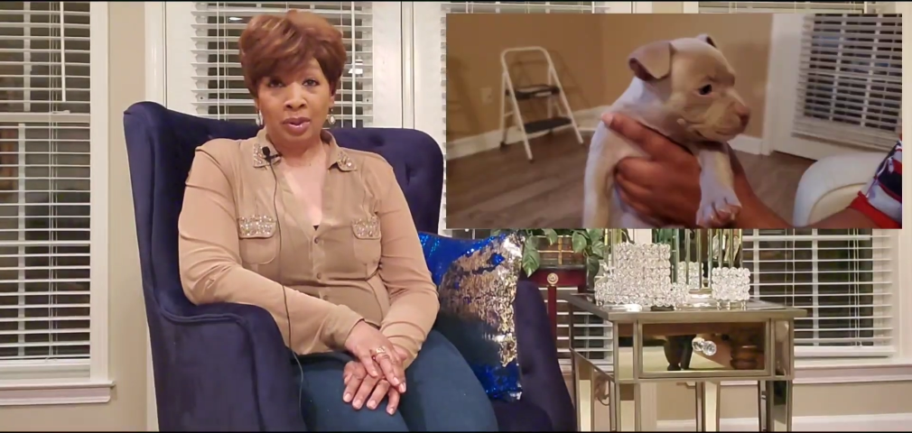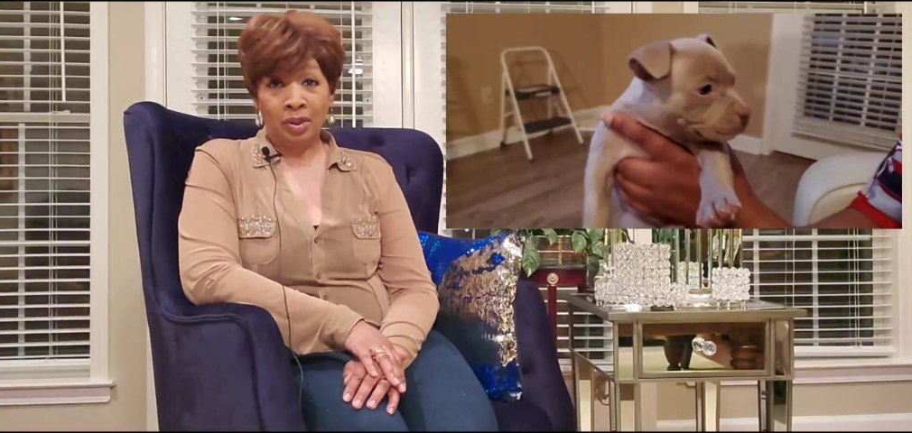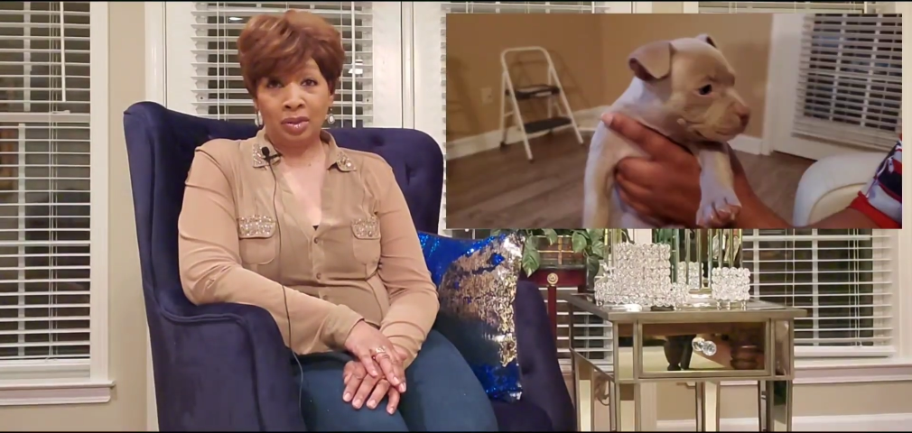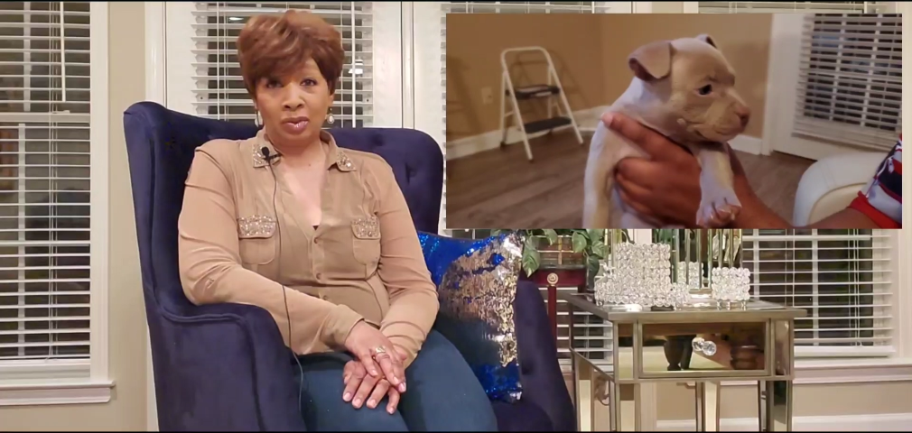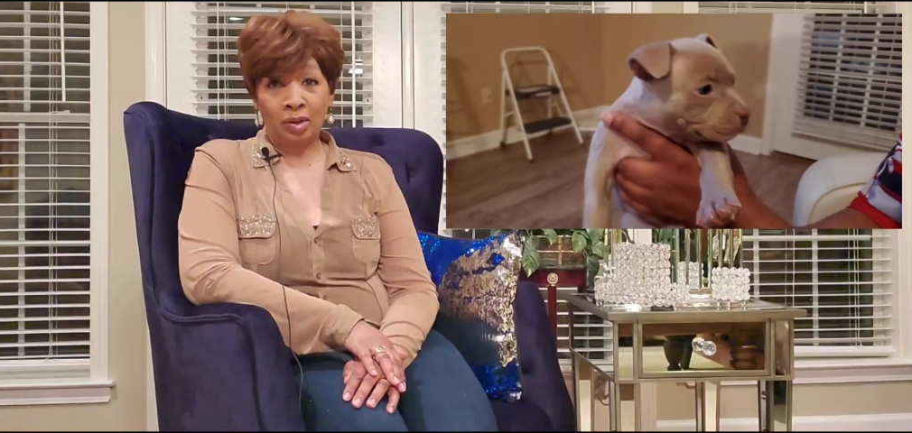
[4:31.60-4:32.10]
we
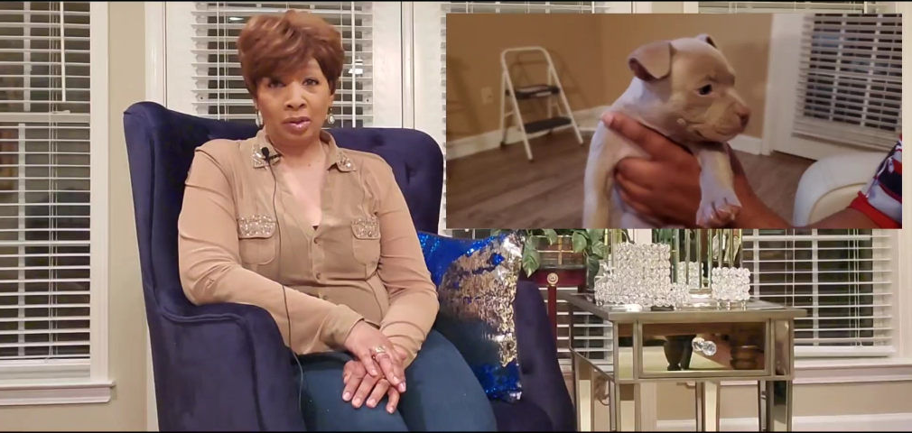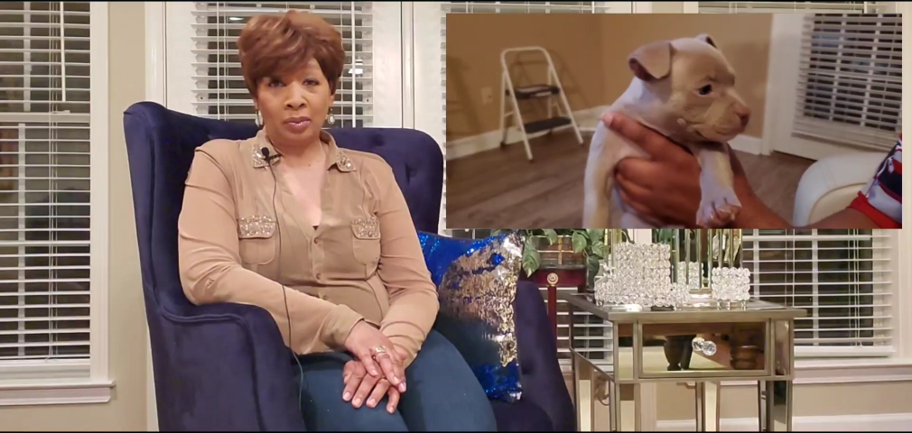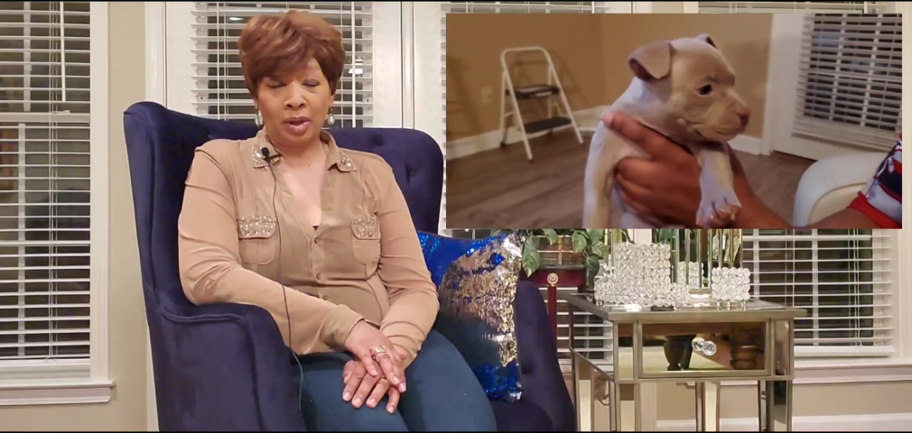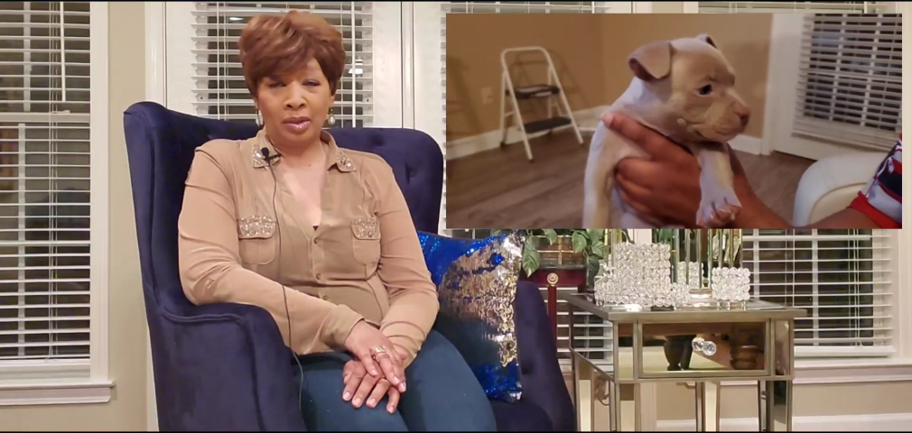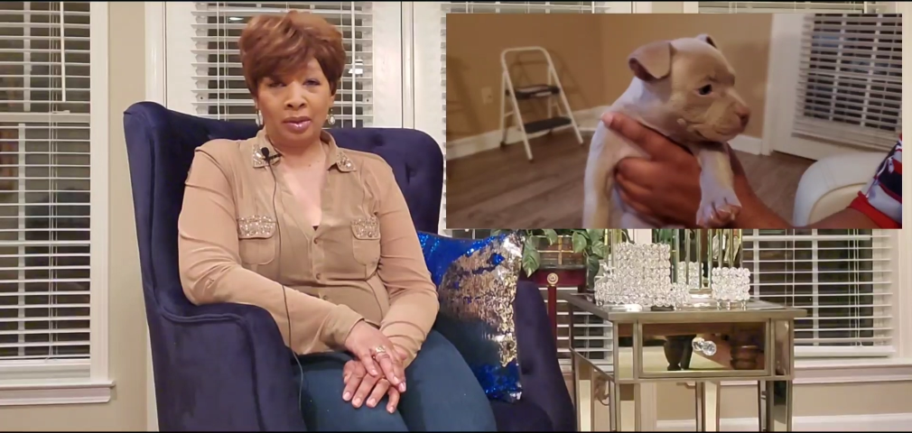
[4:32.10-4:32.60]
don't control the
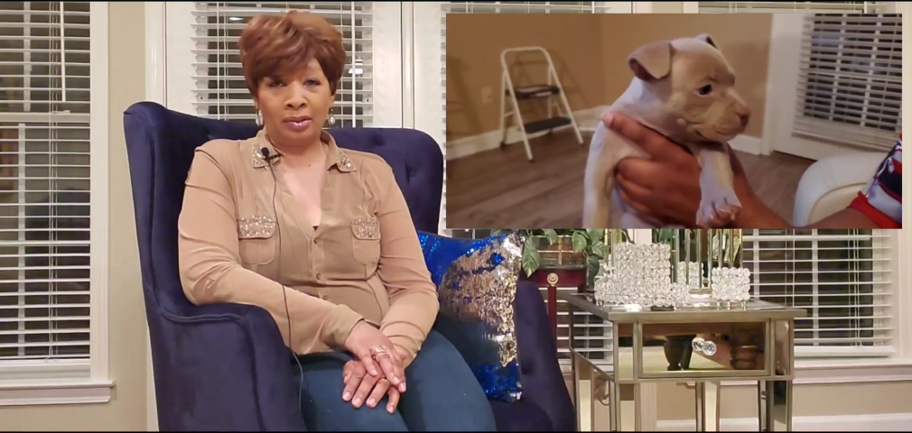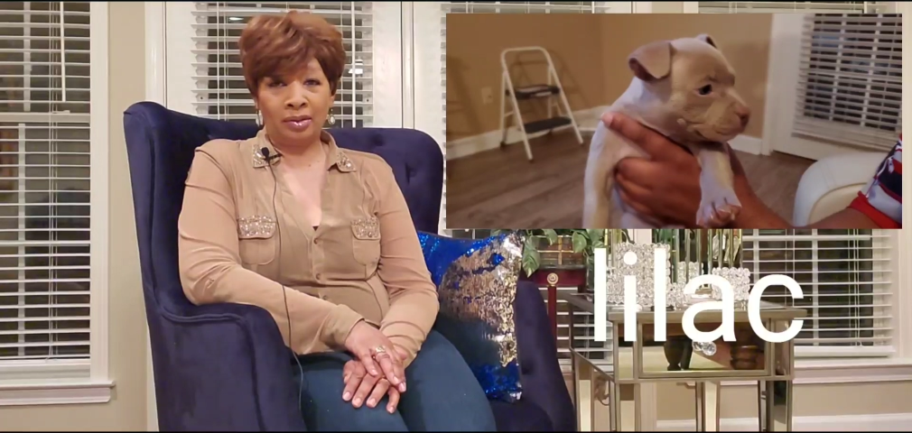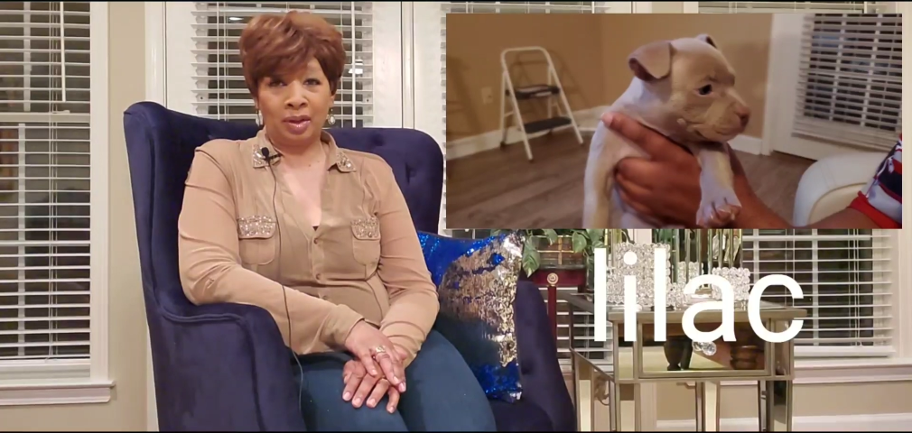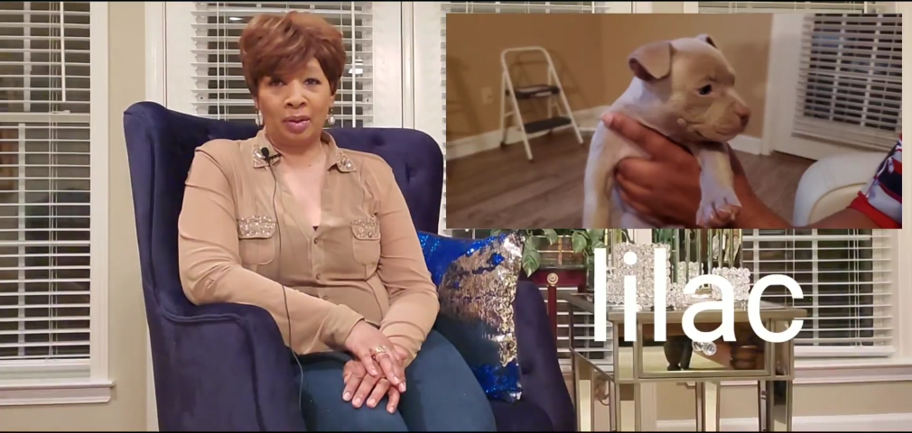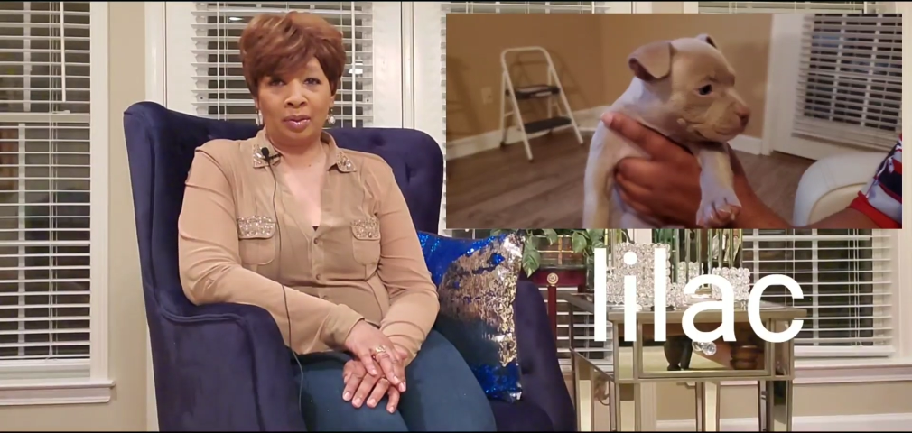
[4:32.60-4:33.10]
weather,
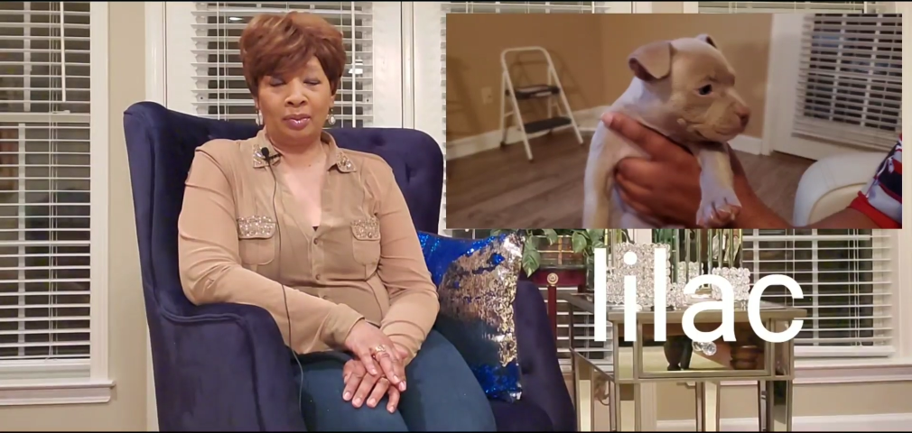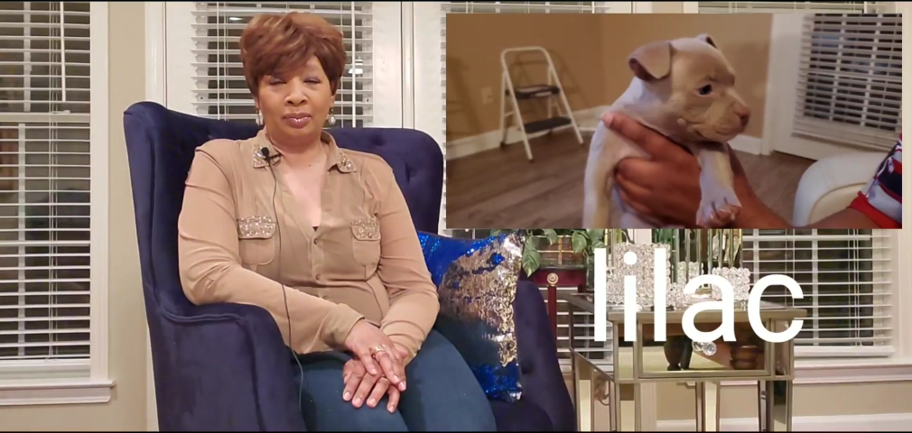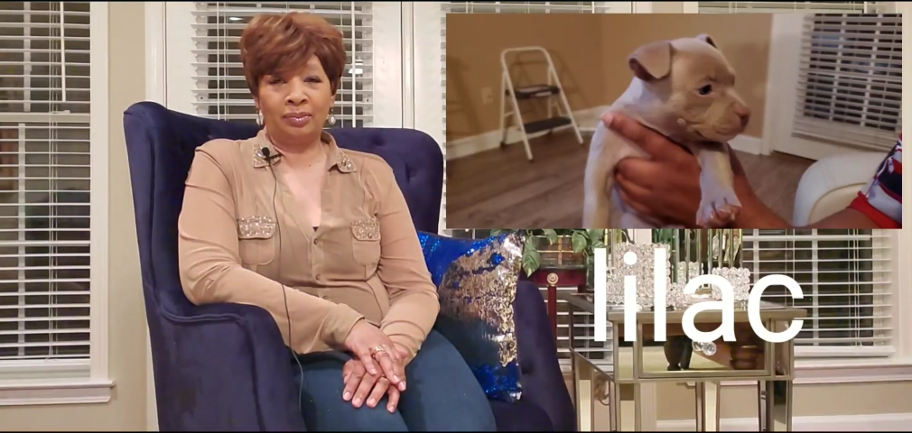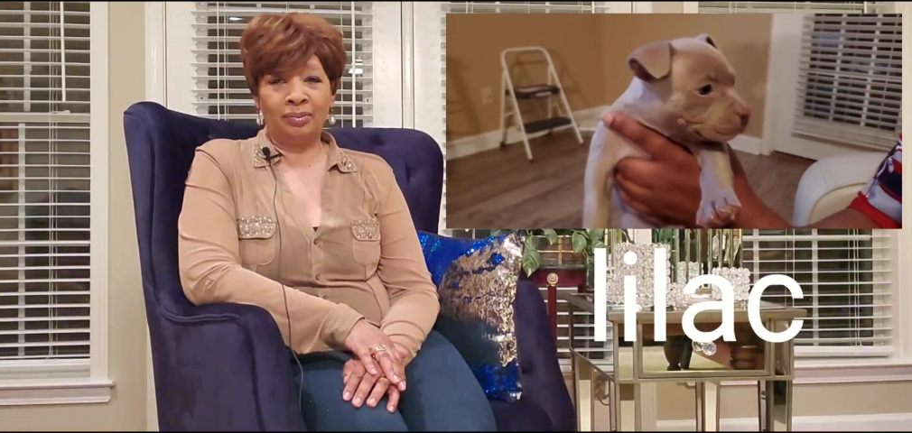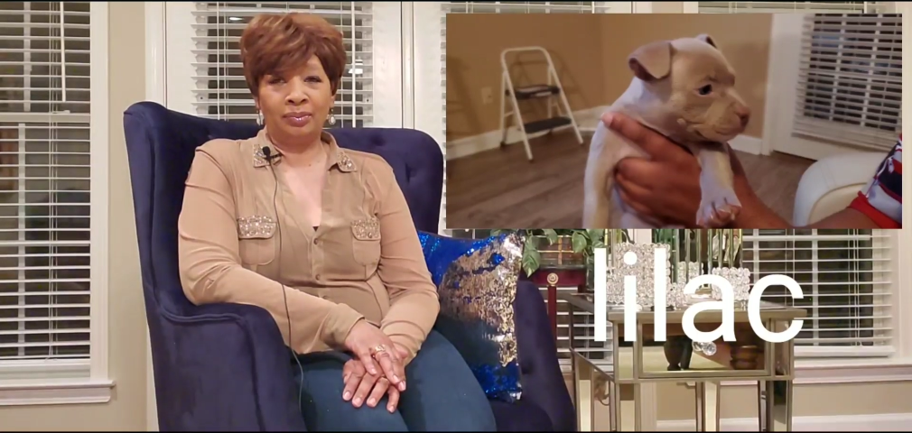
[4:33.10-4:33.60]
so,